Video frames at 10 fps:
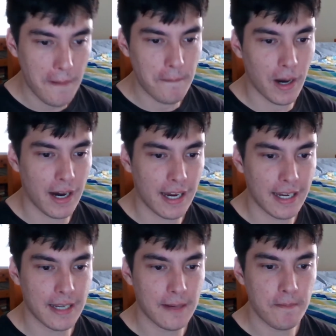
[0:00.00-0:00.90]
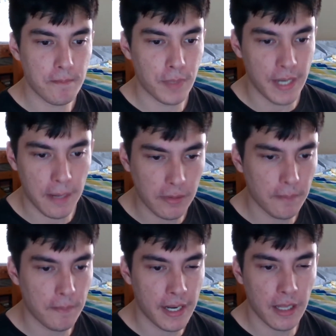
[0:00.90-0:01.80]
by
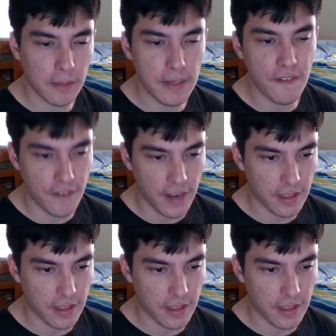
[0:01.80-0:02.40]
Penelope Faith.